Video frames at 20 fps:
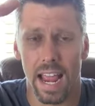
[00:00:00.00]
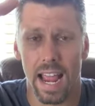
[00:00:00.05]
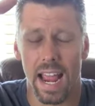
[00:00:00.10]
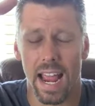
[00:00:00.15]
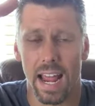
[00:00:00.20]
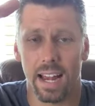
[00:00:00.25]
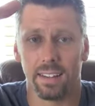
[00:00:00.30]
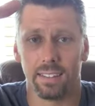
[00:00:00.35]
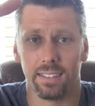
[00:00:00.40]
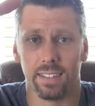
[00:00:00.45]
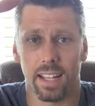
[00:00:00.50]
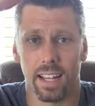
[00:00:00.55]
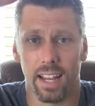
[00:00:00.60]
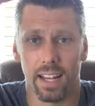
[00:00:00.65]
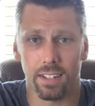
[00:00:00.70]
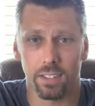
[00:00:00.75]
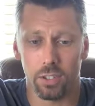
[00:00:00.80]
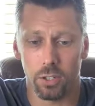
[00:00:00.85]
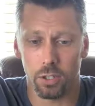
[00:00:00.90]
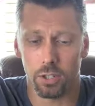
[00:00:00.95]
and
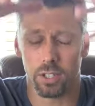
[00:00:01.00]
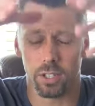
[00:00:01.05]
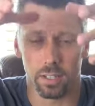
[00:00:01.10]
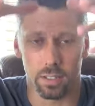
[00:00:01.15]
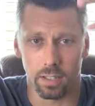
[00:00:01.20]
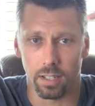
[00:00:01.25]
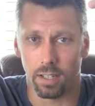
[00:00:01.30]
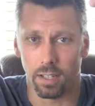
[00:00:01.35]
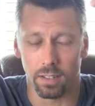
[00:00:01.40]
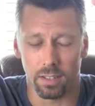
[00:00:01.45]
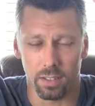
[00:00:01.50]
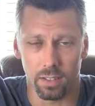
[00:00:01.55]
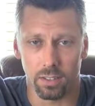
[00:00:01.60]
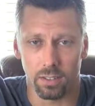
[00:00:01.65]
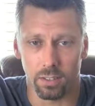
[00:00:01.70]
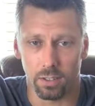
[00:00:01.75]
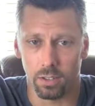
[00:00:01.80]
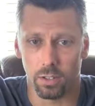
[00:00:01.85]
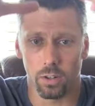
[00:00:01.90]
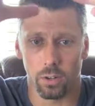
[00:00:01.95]
and you could
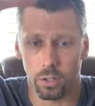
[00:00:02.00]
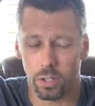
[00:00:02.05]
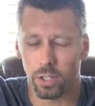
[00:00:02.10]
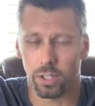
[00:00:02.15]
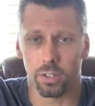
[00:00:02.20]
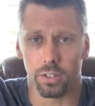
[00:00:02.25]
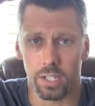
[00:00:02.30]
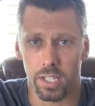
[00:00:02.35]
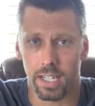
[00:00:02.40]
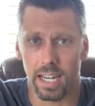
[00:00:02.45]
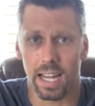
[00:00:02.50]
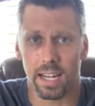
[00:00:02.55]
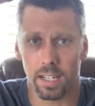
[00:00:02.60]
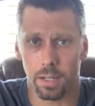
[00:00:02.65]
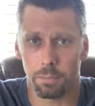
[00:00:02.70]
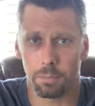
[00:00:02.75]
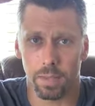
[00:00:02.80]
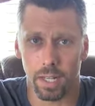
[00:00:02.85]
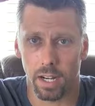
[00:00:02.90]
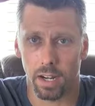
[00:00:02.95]
you know you could stand
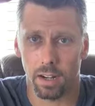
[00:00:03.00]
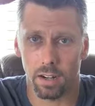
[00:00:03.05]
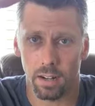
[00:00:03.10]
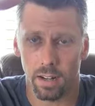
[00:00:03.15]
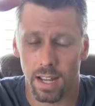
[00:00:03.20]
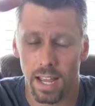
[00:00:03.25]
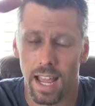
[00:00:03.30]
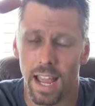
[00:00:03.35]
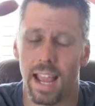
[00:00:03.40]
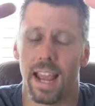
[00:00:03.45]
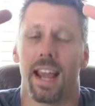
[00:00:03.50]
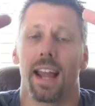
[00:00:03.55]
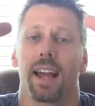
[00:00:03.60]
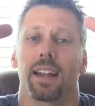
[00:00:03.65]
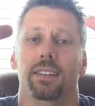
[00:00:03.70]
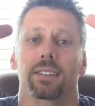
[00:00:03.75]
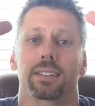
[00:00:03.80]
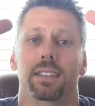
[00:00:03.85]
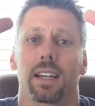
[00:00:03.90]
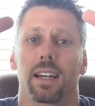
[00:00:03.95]
up there
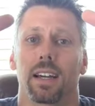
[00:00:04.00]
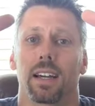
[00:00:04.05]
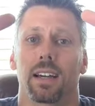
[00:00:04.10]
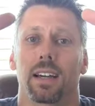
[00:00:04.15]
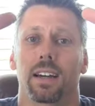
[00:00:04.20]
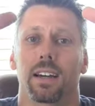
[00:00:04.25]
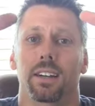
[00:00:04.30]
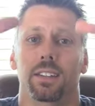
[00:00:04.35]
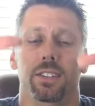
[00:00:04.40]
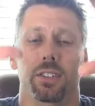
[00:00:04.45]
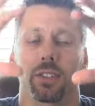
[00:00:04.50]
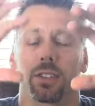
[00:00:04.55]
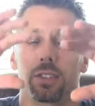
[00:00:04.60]
and uh, you,